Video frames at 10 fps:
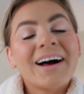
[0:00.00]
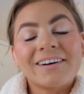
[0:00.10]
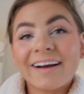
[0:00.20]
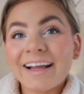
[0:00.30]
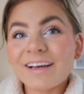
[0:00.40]

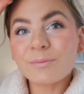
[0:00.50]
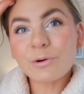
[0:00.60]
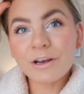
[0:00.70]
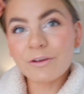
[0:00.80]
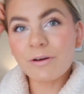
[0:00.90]
All right, good
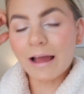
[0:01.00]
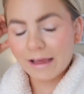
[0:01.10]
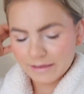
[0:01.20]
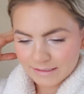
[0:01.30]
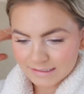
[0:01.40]
morning, you
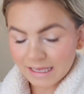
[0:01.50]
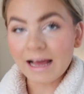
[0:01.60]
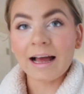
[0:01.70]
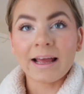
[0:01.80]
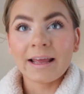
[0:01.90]
guys.
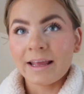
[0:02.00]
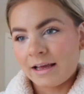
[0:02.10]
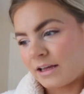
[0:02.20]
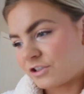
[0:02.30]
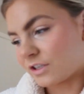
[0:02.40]
I
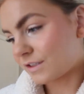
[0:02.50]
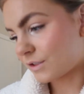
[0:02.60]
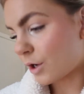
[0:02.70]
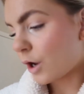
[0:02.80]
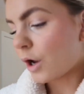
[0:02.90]

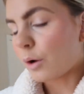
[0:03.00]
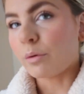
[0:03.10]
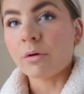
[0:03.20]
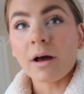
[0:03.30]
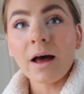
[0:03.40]
just
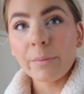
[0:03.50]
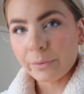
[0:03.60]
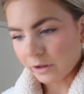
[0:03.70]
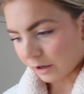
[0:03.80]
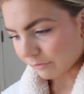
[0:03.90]
woke
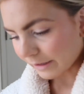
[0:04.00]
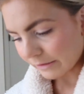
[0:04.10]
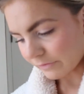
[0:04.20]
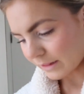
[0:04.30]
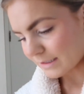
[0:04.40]
up, got
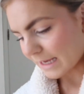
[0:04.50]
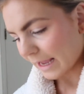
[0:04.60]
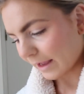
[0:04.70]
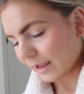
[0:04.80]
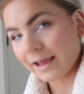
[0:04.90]
ready for the
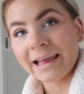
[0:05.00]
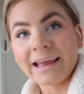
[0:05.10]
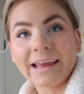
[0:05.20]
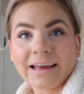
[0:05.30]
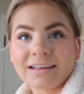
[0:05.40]
day,
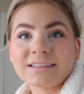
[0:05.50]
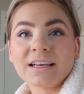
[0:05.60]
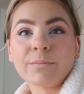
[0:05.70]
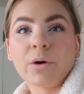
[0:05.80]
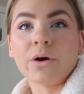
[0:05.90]
and
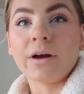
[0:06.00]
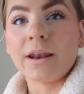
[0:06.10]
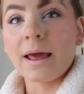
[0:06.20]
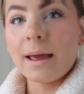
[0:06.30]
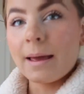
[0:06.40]
I'm
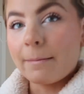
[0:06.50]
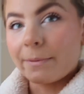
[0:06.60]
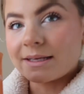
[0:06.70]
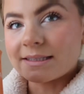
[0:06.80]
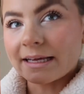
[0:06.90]
on
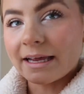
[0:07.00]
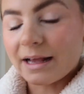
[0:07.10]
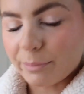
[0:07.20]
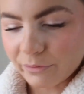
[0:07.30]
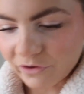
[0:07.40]
my second
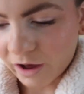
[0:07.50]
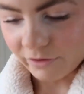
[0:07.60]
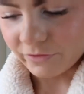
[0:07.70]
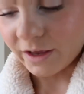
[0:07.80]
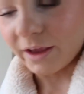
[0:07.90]
cup of
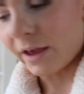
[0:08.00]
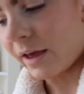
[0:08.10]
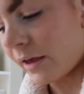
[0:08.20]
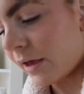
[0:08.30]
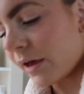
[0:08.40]
coffee.
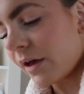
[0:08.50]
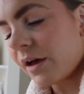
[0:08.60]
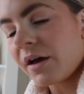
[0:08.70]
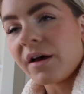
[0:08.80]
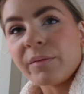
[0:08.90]

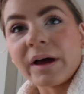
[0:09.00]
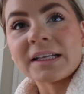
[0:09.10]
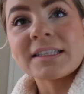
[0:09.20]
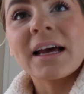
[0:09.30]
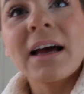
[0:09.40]

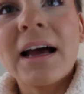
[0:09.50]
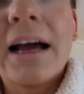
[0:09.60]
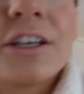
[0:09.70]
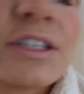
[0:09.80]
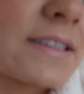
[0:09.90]
But
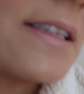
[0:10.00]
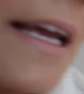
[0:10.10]
I just